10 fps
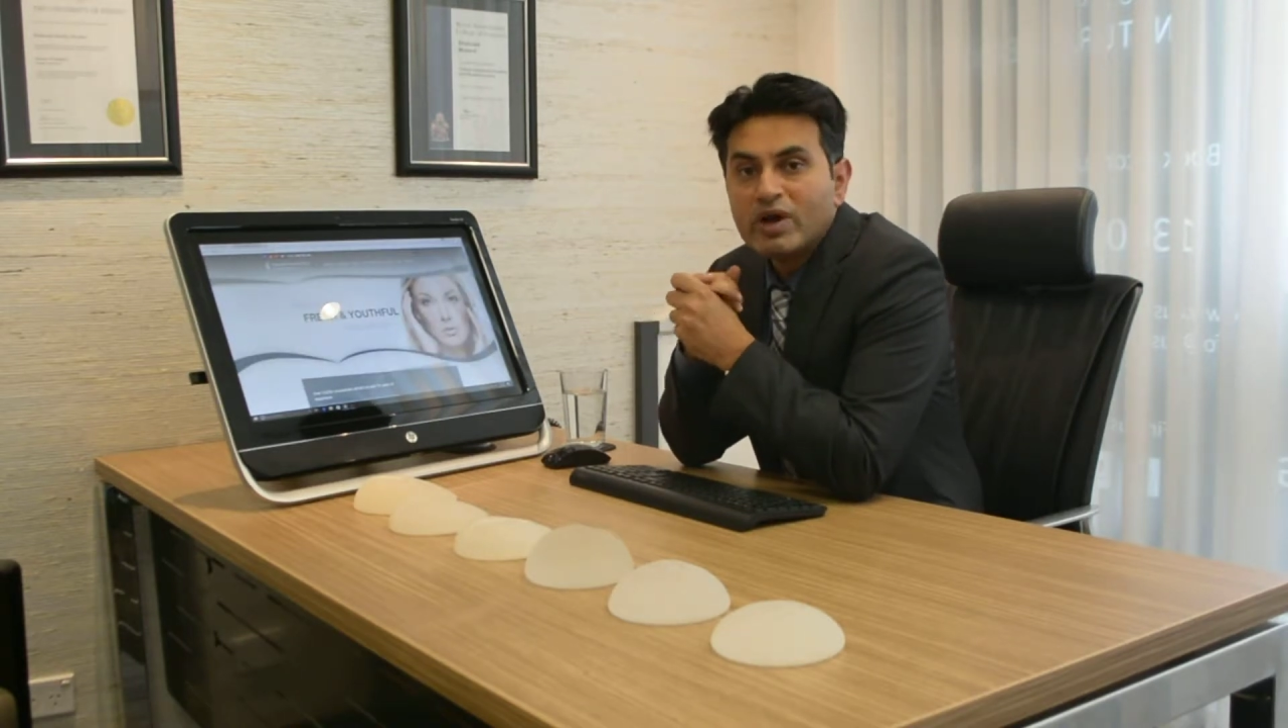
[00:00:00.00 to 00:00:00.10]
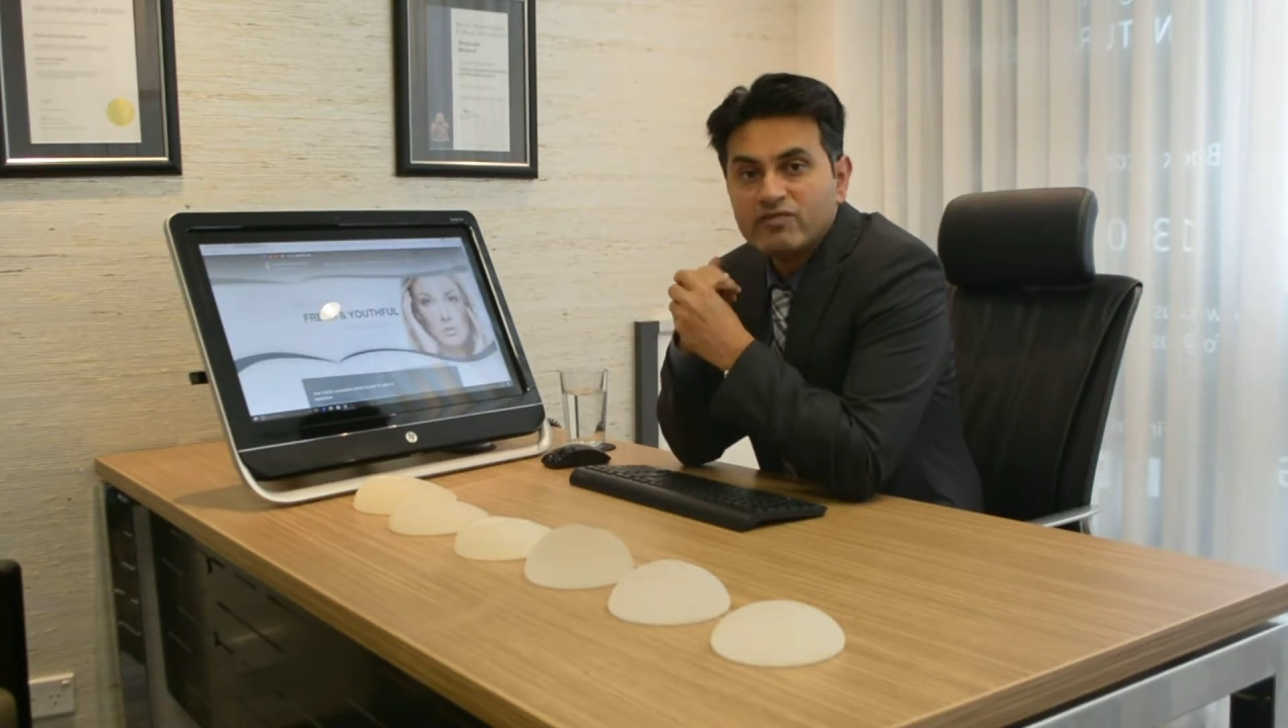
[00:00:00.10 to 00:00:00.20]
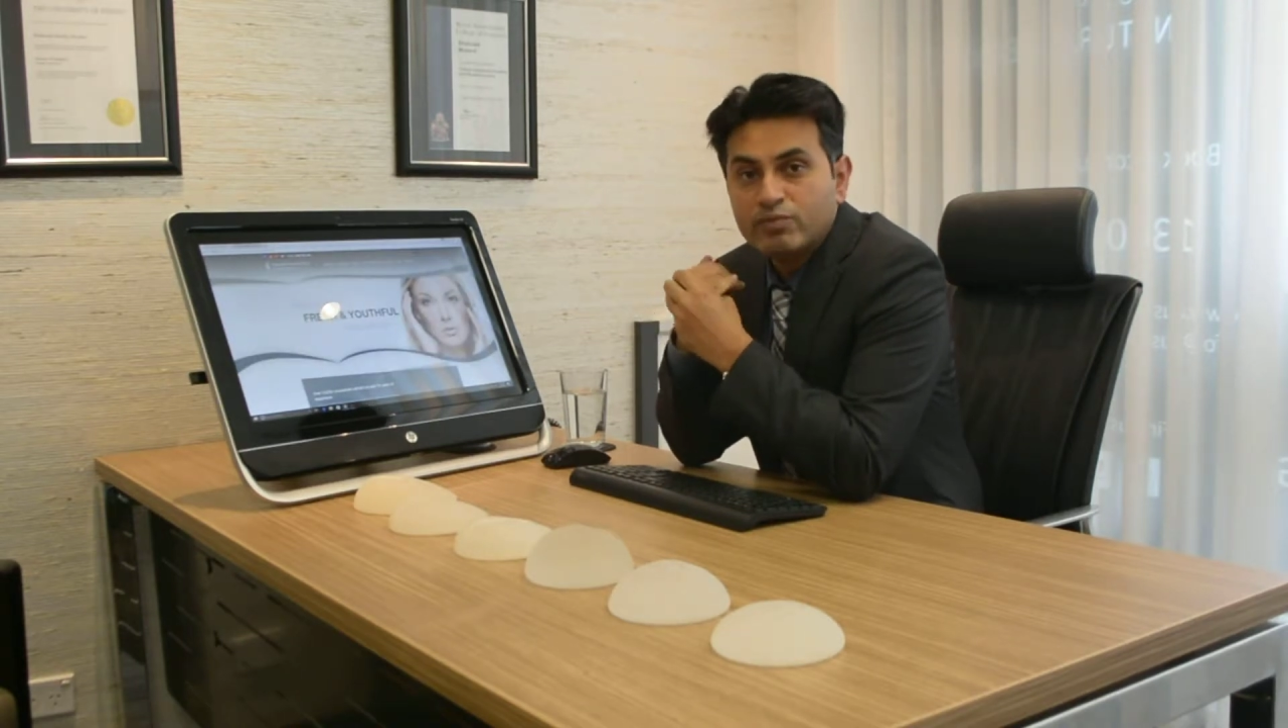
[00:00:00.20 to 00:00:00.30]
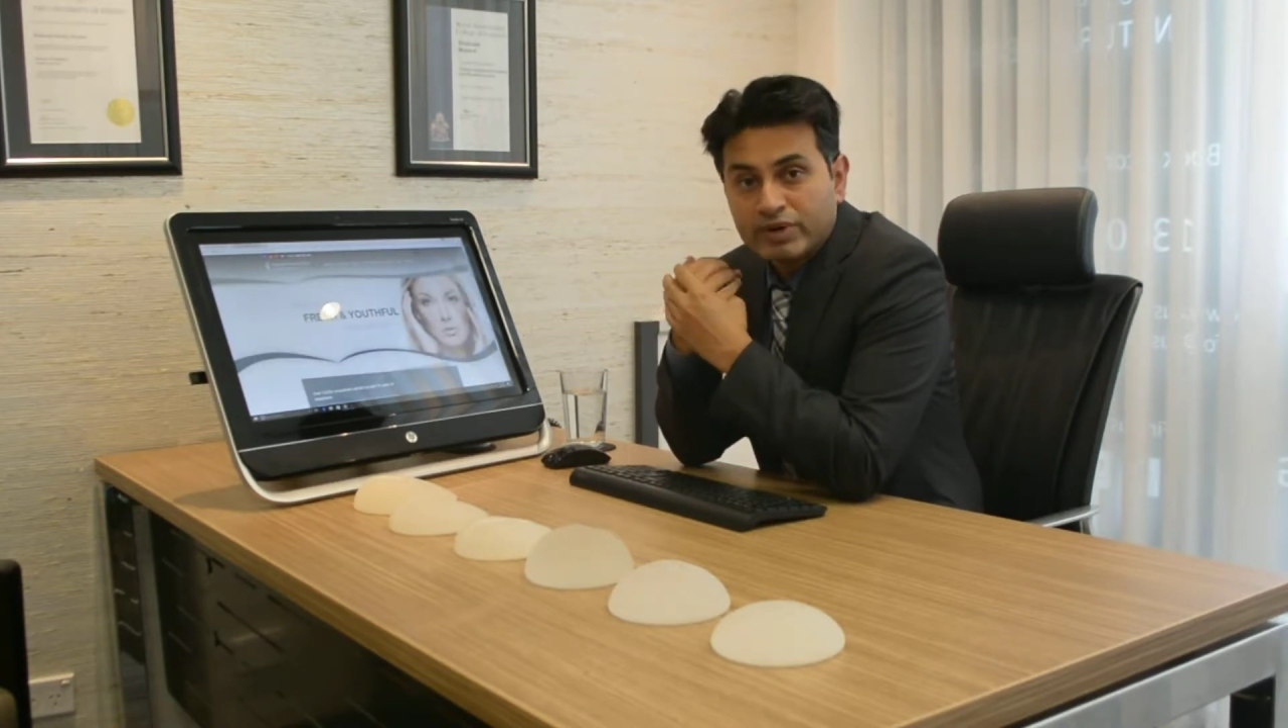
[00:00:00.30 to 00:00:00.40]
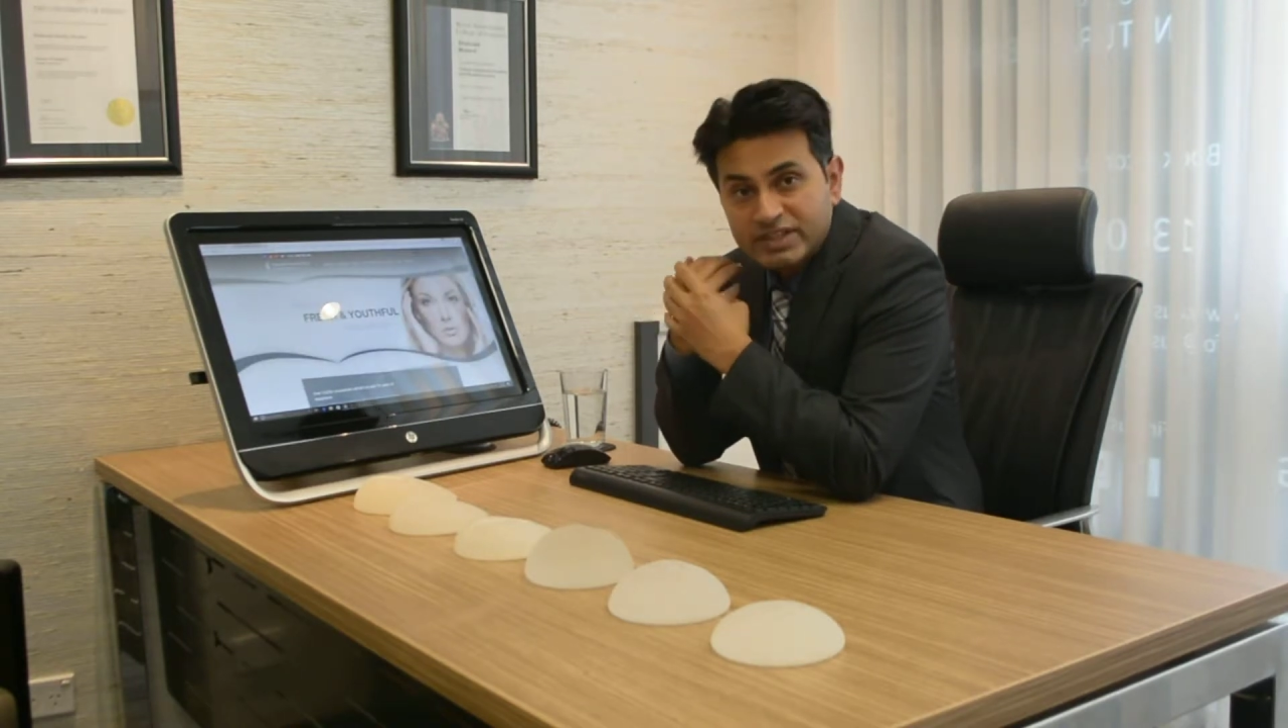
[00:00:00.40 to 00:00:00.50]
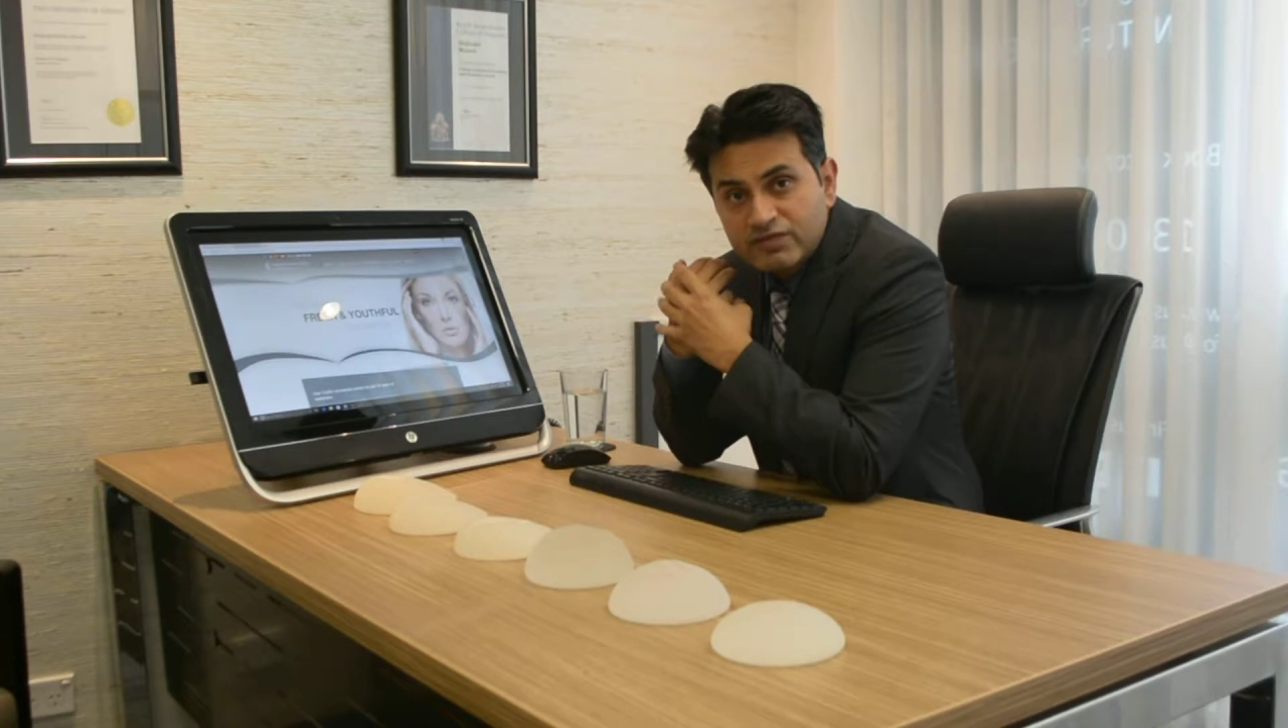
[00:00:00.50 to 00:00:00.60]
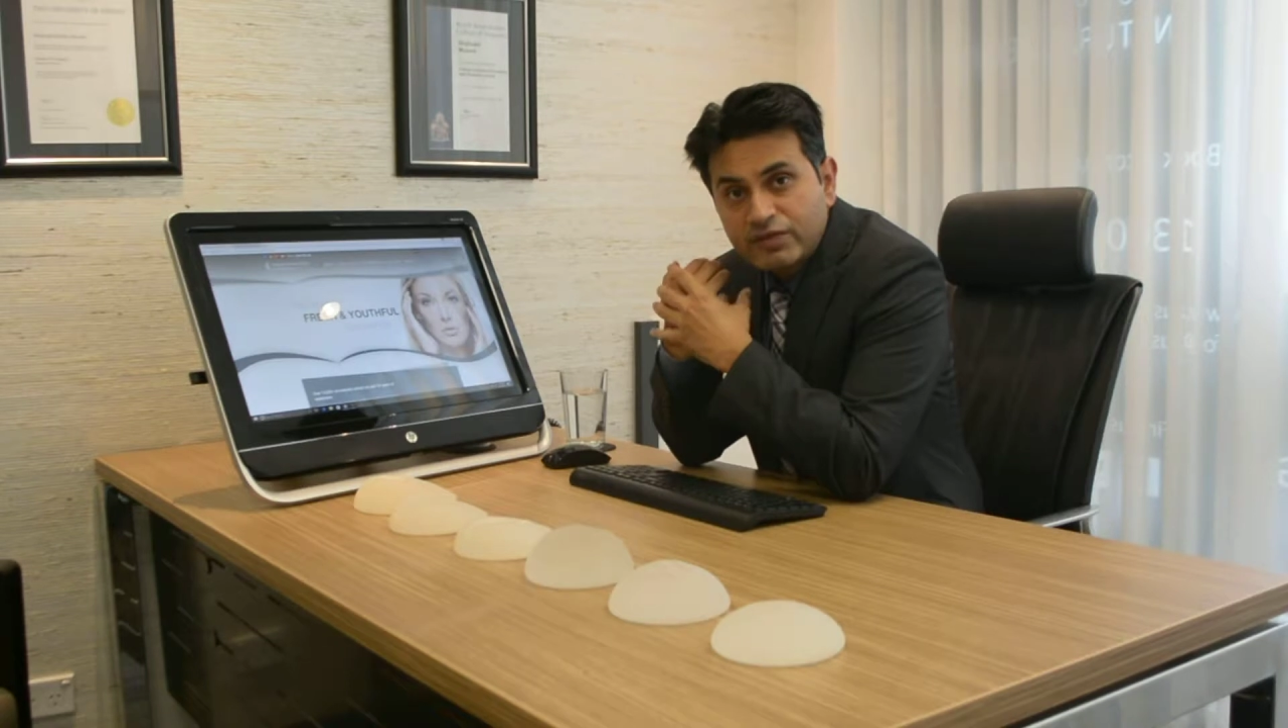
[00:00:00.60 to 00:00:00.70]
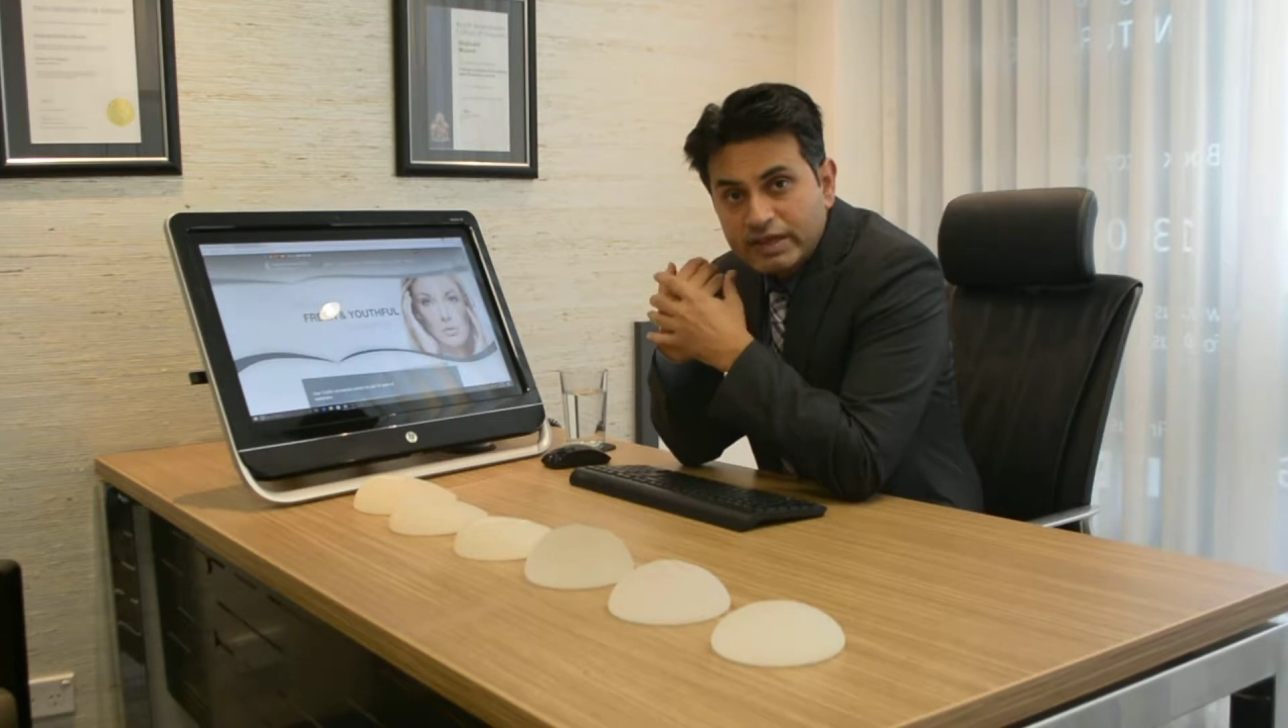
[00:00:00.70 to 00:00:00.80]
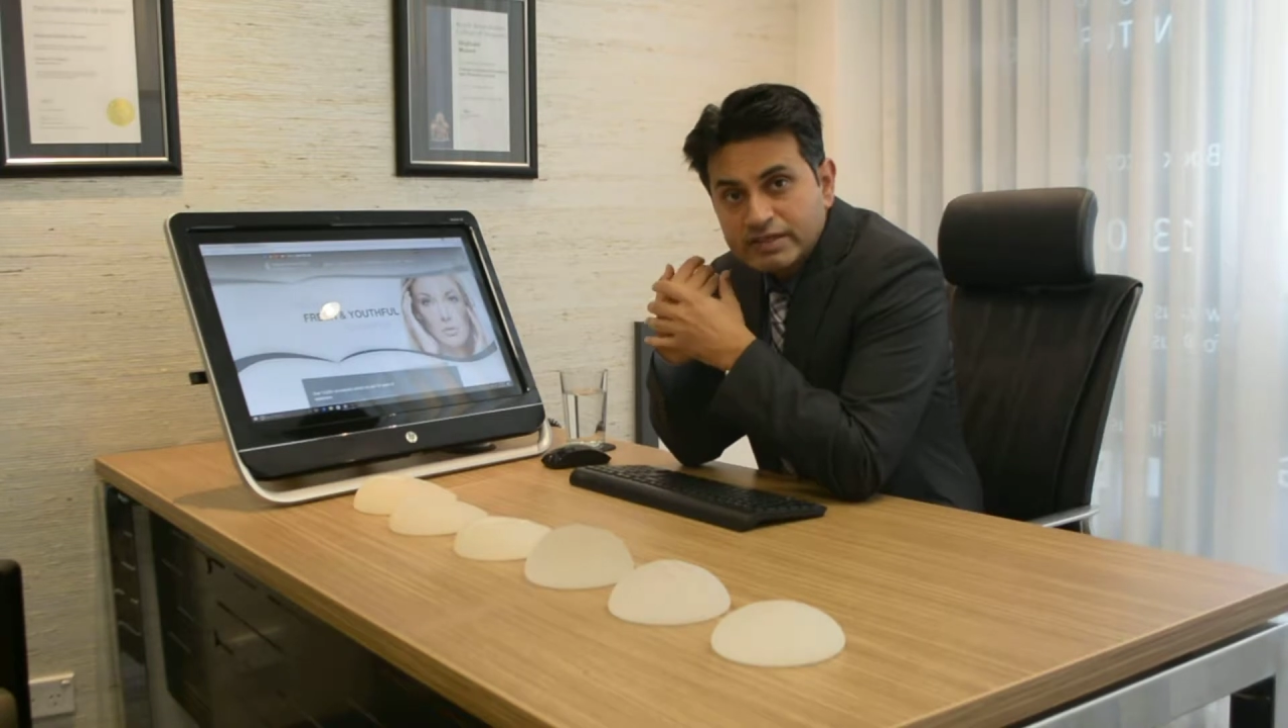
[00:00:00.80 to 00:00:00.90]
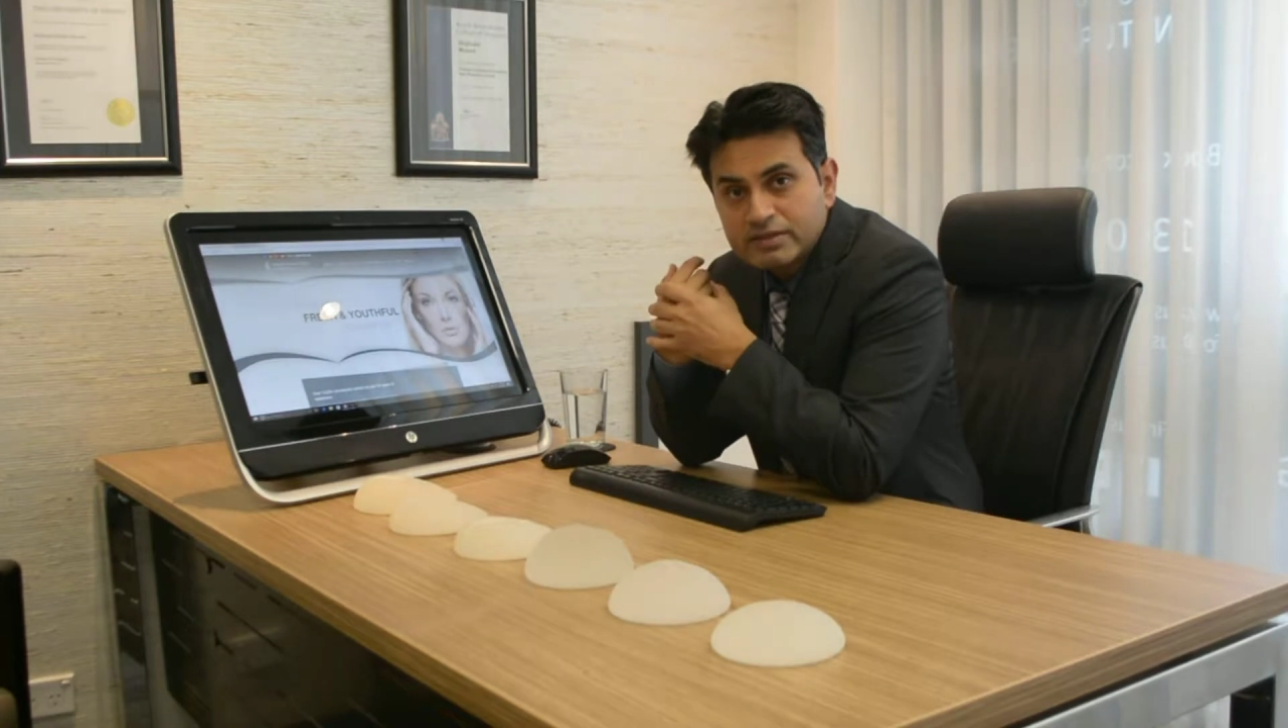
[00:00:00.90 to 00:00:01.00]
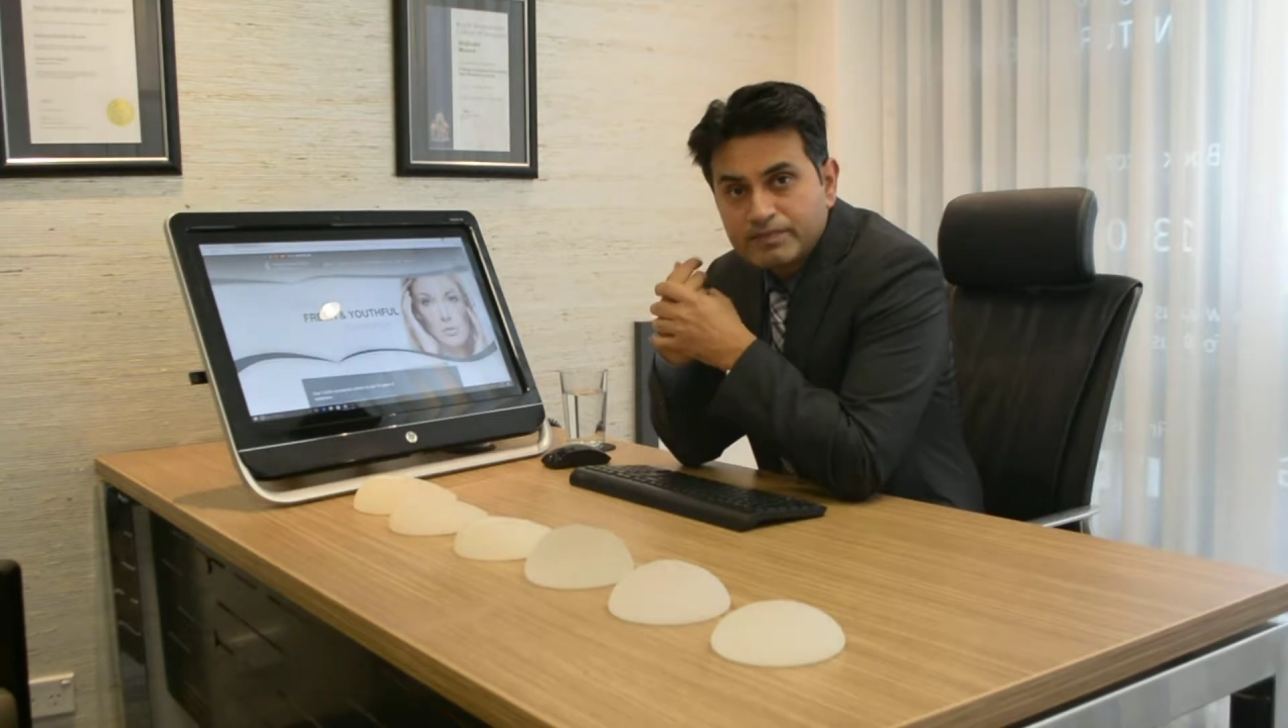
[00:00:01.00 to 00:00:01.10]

have breastfed,